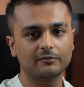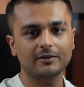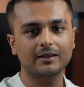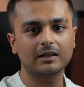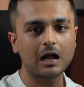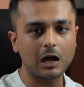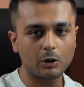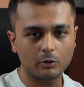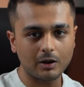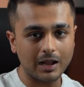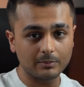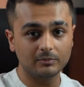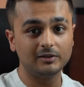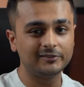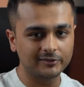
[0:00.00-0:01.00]
of like how
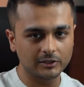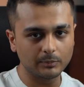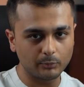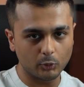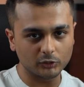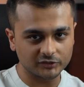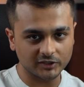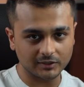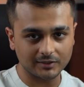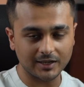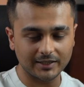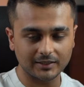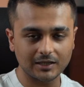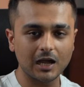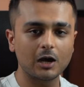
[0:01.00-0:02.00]
I'm literally posting
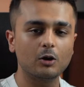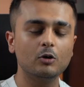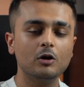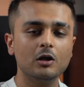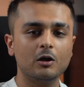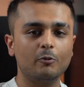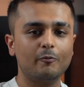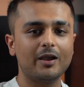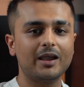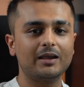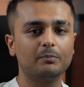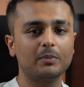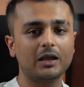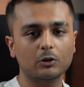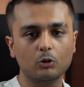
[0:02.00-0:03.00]
right now, where
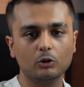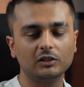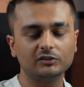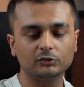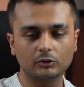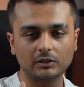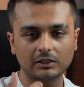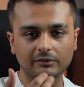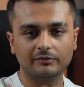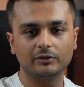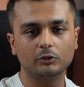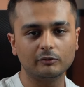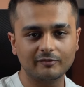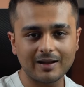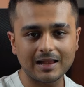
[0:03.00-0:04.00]
my goal is to deliver
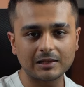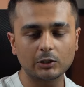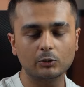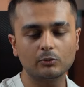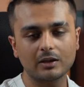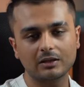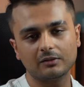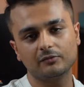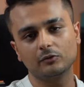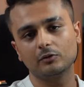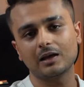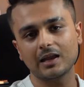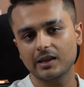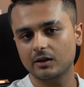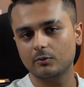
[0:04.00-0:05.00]
you value. And if you
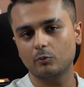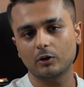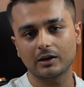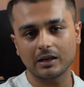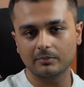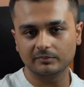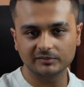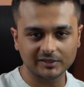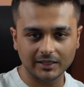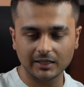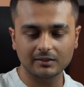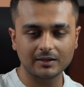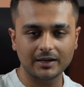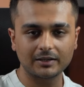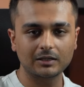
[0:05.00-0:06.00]
like what I'm
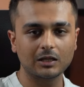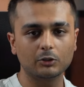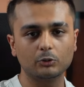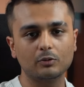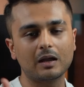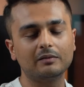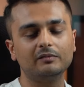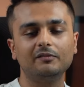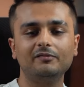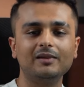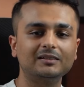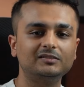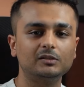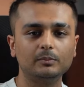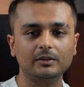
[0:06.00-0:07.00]
saying right now, you have the
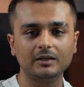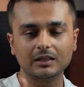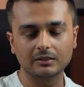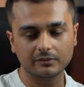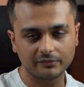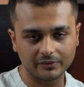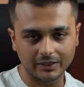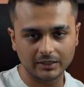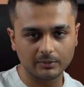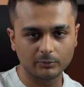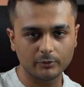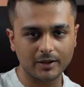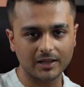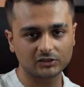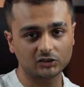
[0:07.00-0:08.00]
flexibility and the freedom
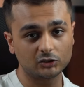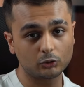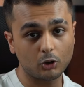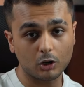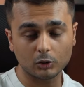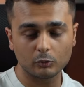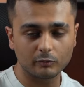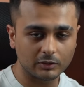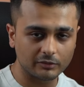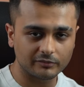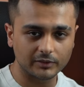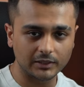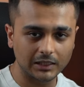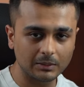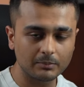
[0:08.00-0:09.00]
to actually talk to one of
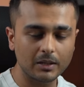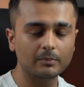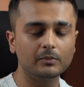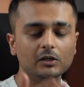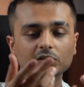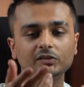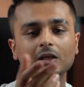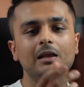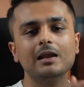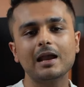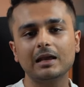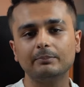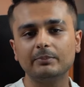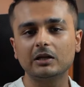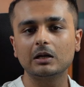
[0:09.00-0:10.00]
our team members
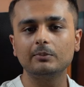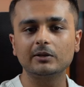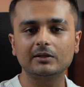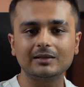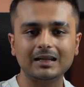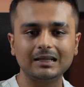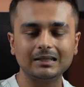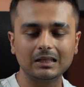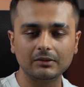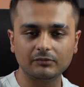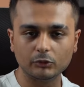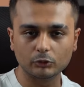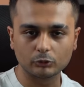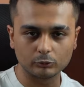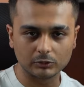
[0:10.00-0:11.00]
and become a client if
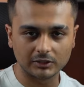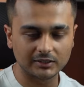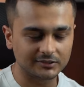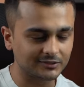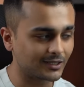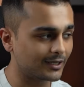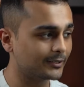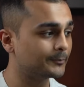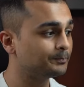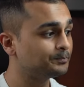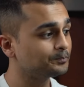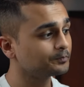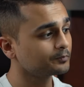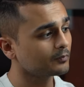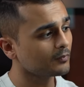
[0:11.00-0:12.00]
you truly desire.
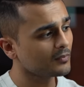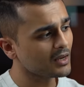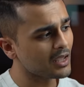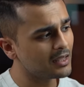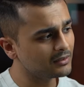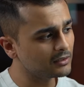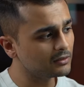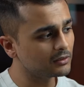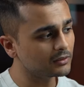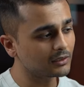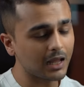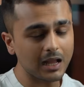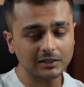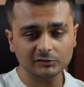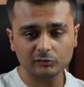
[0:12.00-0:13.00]
And the
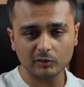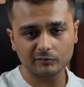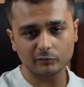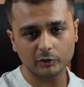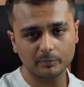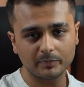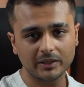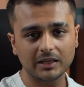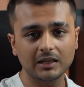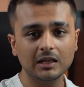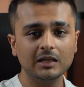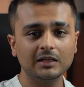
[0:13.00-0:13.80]
last one would be